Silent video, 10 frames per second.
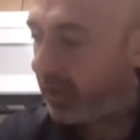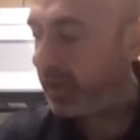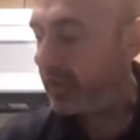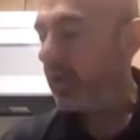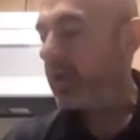so
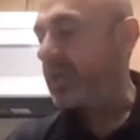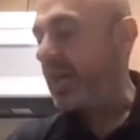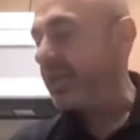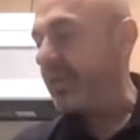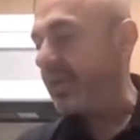good. Go to
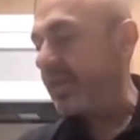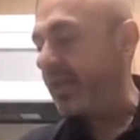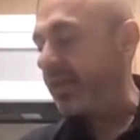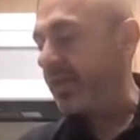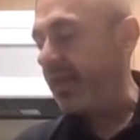John
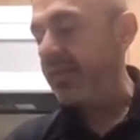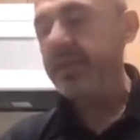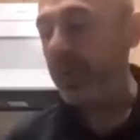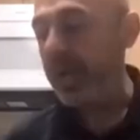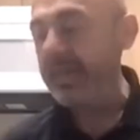16:7.
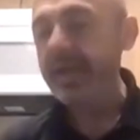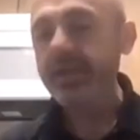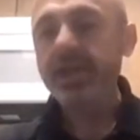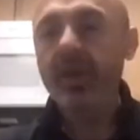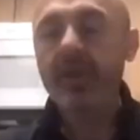Pay
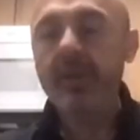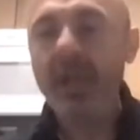attention, because I'm